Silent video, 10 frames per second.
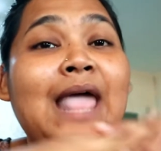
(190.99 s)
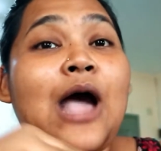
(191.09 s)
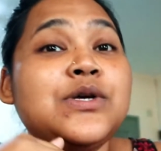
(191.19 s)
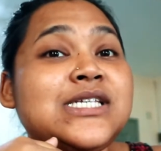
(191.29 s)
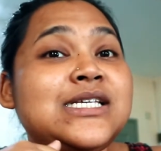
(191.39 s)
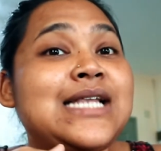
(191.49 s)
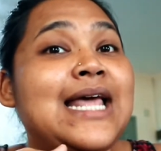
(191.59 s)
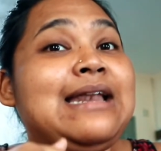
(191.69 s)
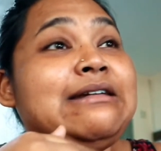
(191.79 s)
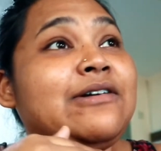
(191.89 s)
I was just
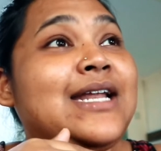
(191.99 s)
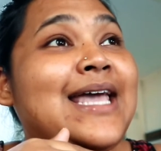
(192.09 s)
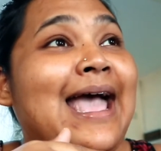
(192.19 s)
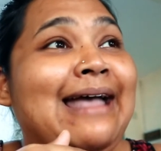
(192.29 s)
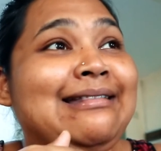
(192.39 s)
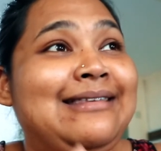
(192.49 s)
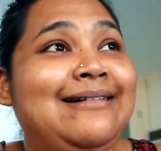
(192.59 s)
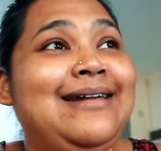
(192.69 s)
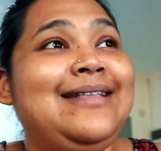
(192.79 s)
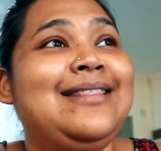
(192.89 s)
like literally
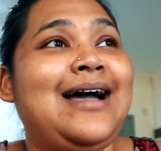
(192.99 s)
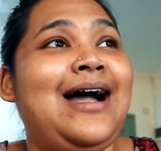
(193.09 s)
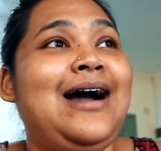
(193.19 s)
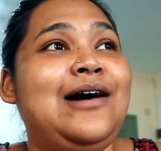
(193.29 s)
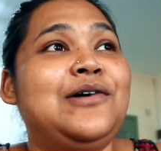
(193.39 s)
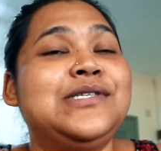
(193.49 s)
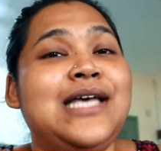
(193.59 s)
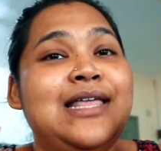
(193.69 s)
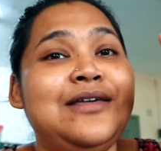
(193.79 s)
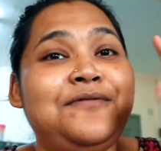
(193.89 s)
entering the house,
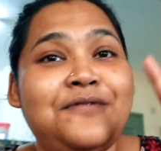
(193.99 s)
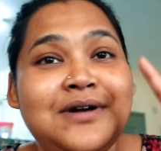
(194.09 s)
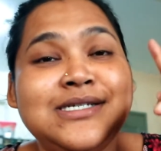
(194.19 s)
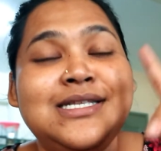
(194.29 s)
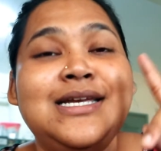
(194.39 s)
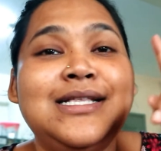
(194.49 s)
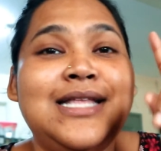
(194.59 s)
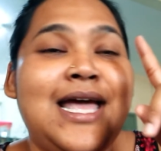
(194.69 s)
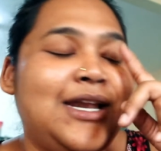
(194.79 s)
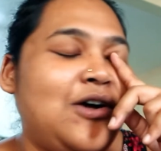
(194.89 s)
and the first thing
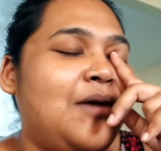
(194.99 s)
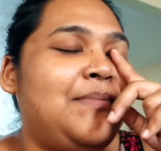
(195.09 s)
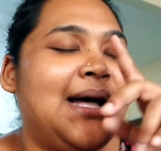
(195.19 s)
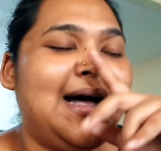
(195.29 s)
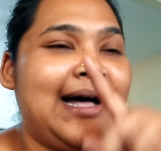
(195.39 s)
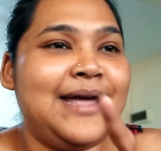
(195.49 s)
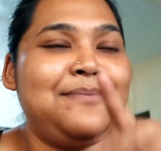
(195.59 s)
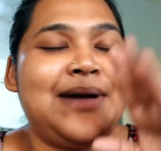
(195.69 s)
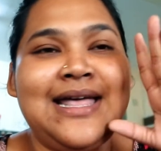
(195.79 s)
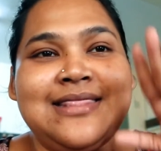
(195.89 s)
that caught my eye,
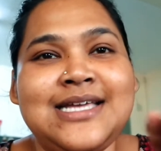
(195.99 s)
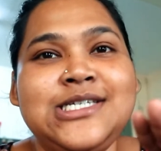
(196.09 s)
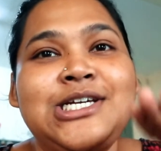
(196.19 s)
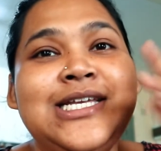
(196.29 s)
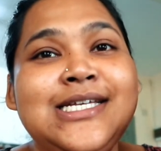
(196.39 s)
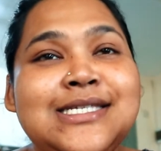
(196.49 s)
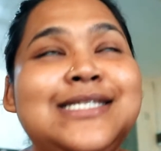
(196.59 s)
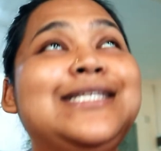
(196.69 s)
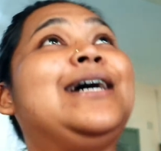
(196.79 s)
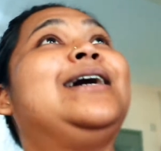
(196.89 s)
my attention, is
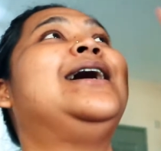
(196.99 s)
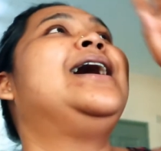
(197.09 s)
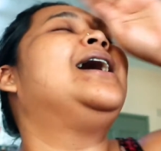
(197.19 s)
the